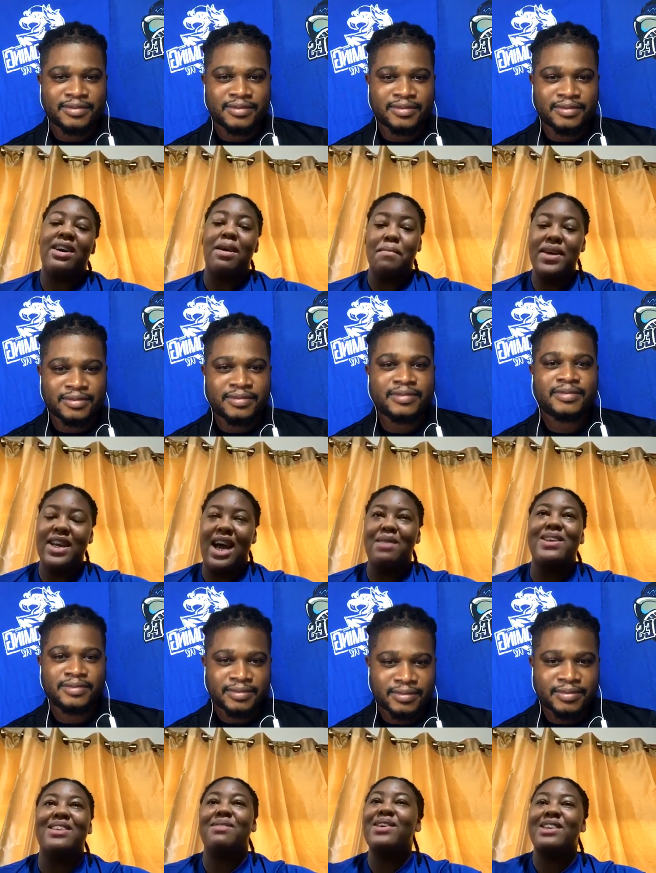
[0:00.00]
Speaker 1: compete at was,
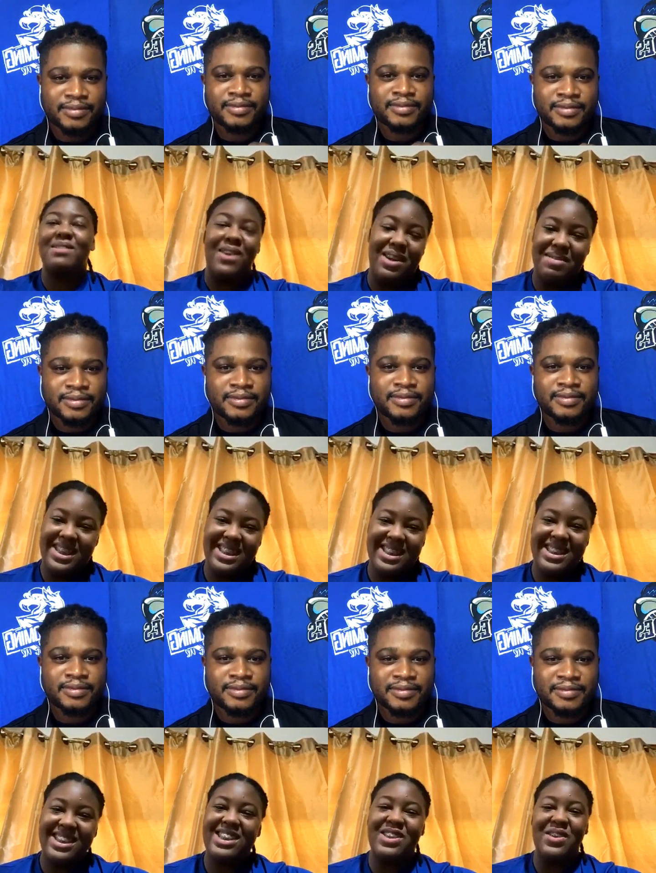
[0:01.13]
first of all, amazing
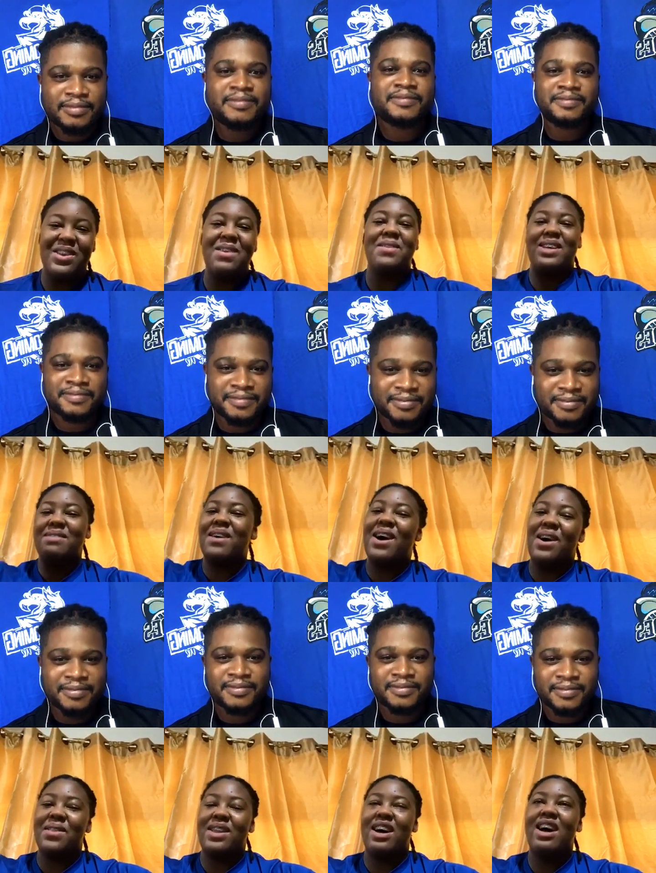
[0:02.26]
because, you know, they're really far out
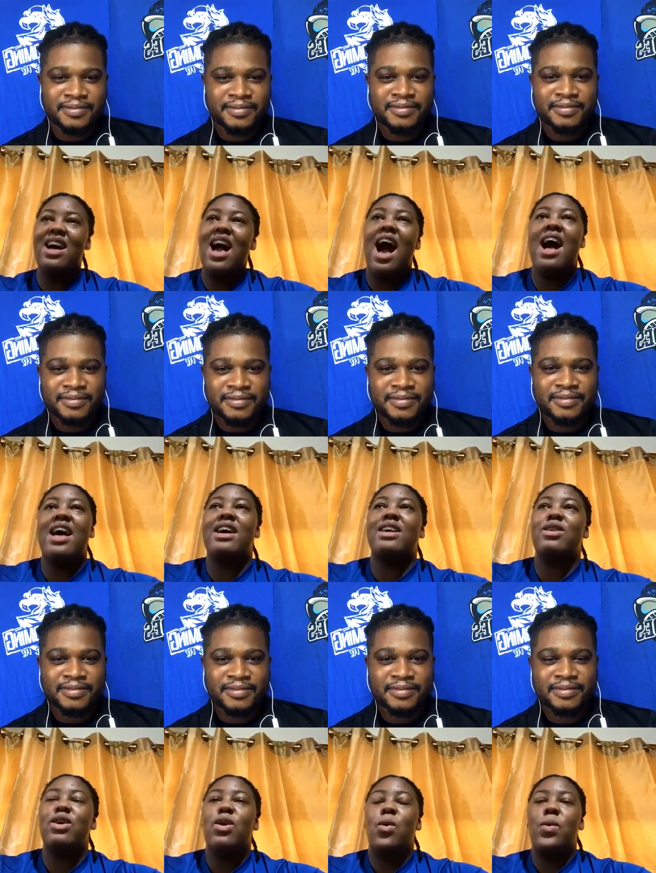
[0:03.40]
there. And
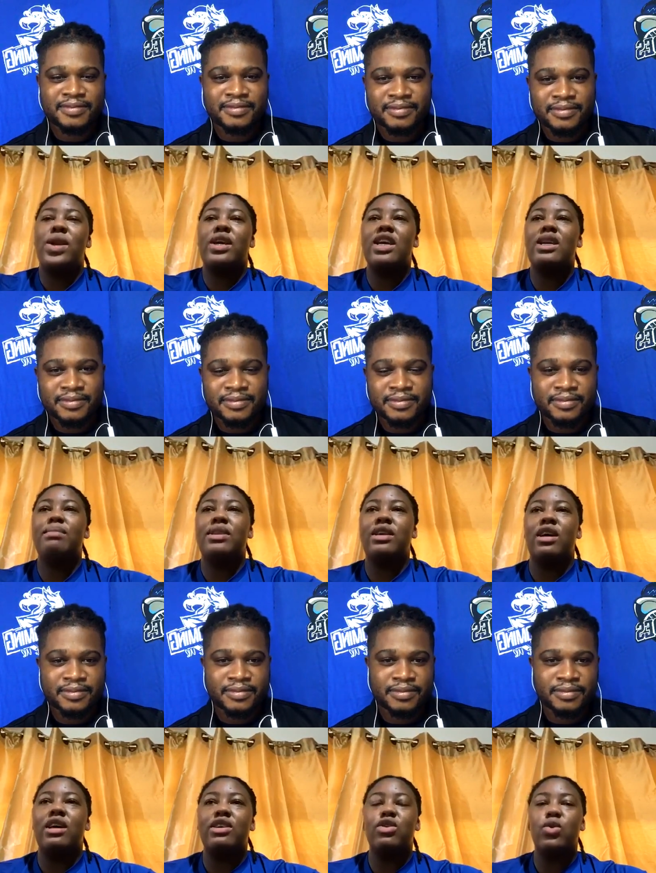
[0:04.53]
when it came to uh,
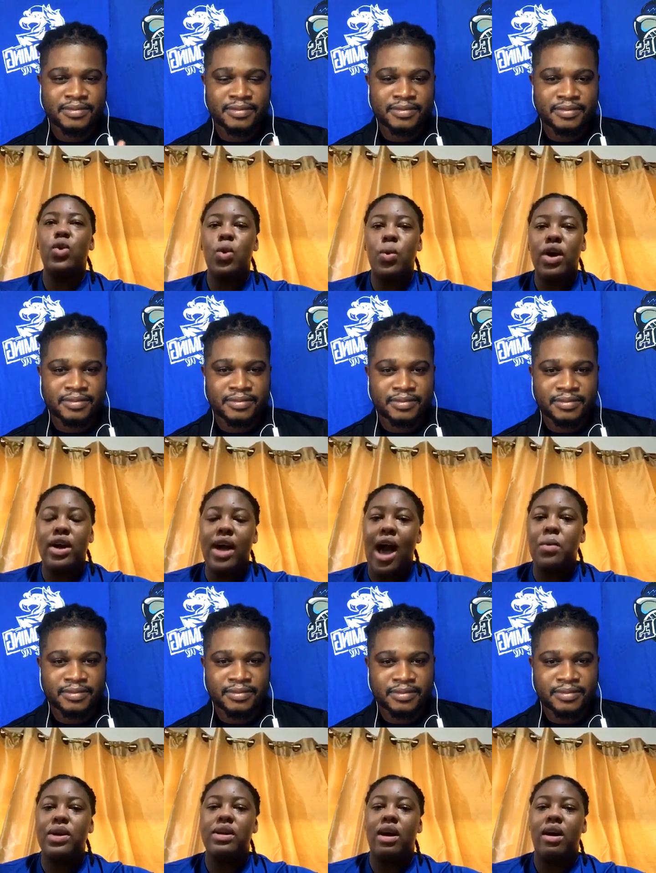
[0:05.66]
schoolwork, I
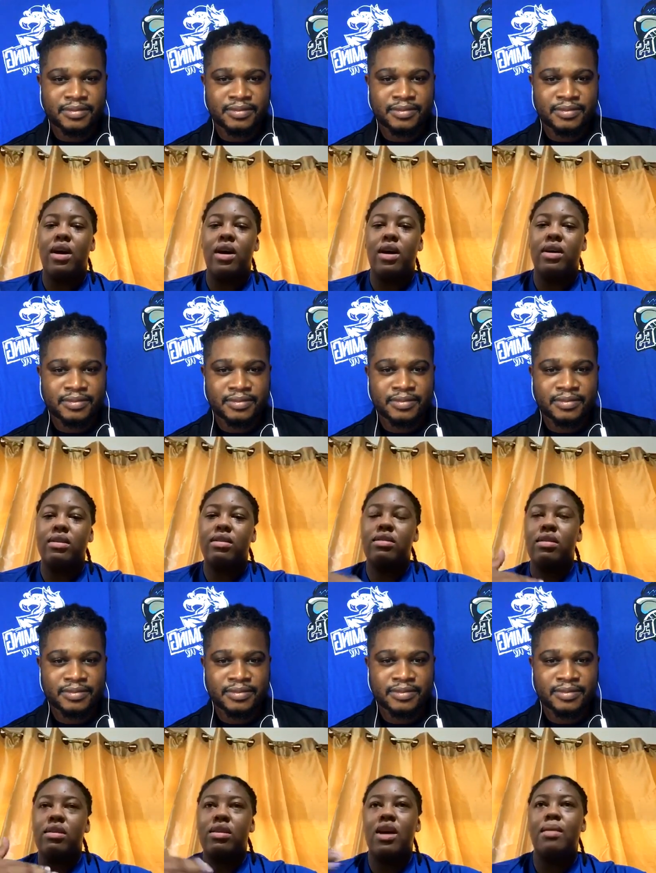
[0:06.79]
would uh,
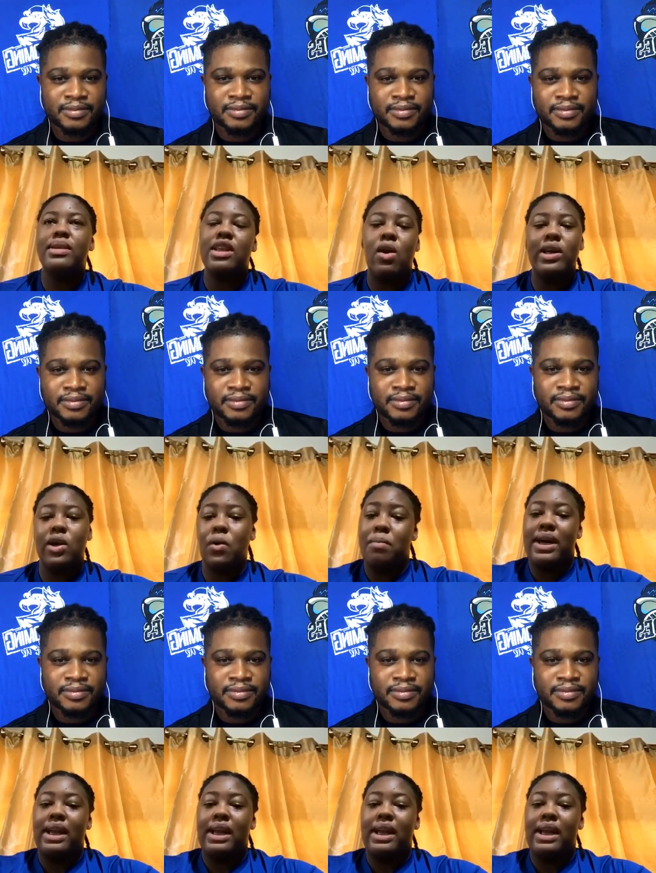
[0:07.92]
come into contact with my